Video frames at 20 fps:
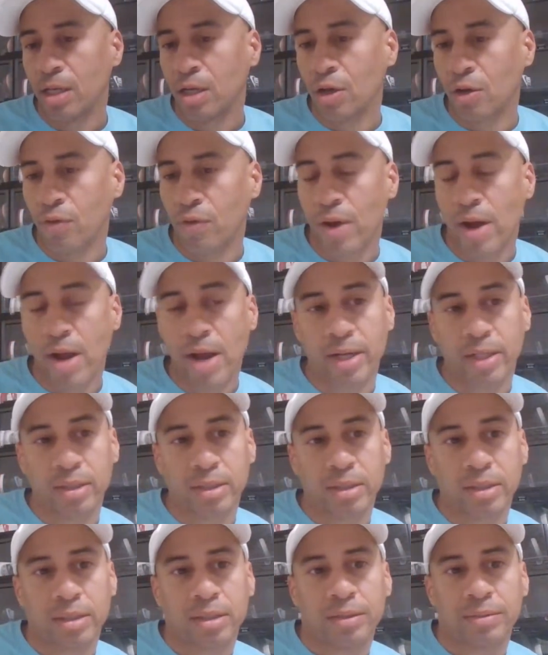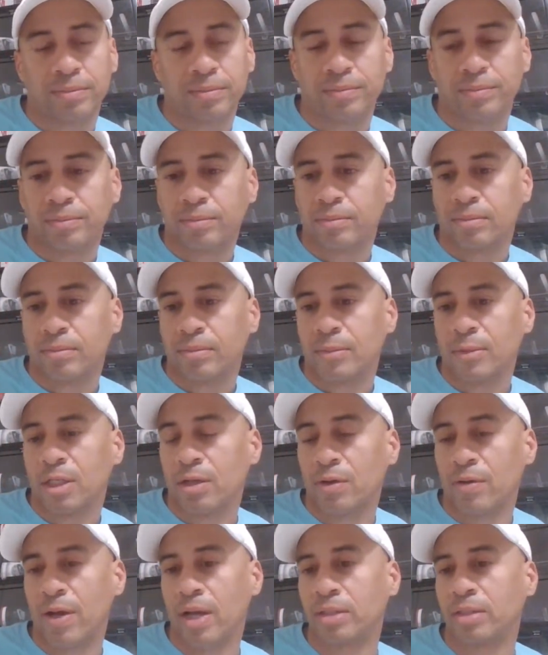Congrats.
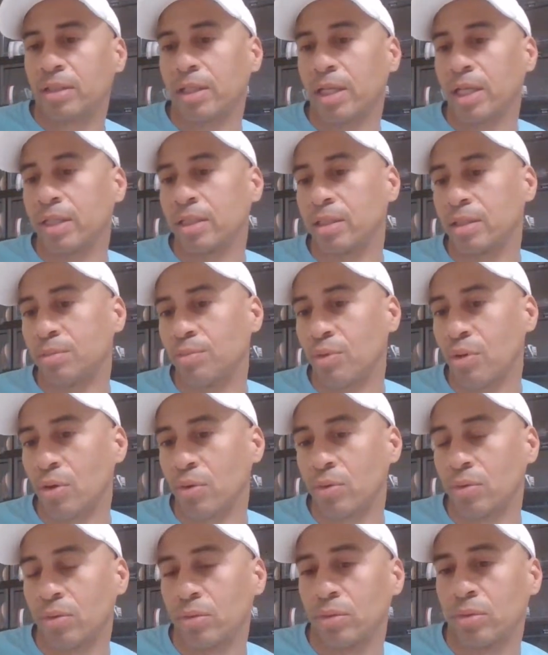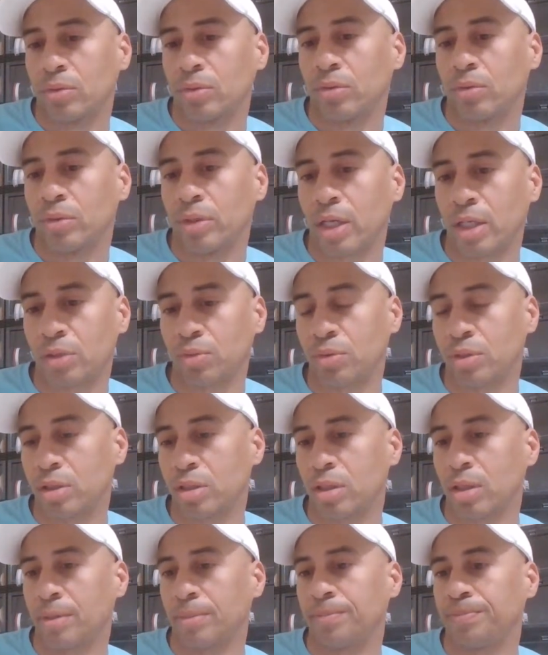Congratulations, bro. That's
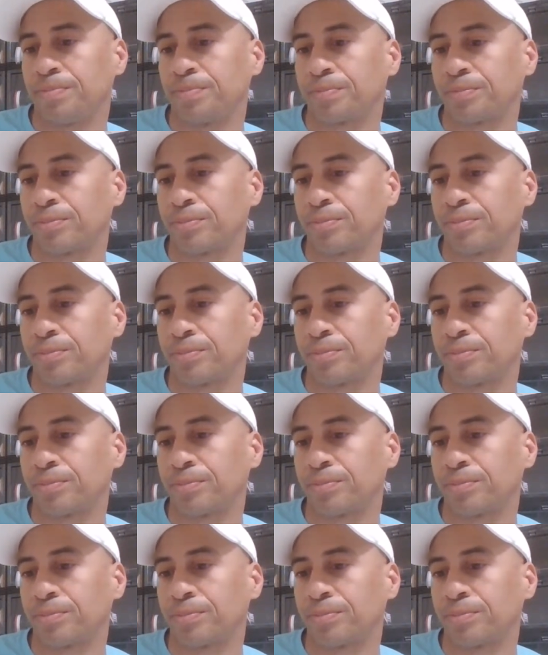what's up.